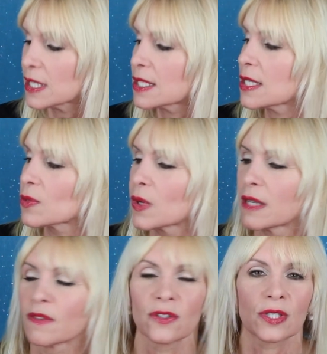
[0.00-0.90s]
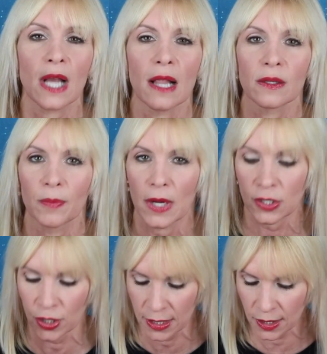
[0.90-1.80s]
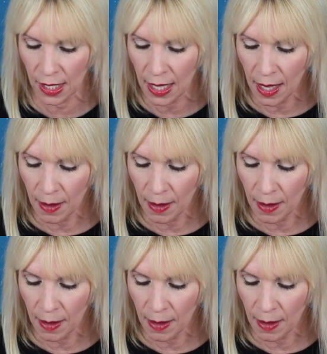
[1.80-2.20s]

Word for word: This is one of those dollar brushes,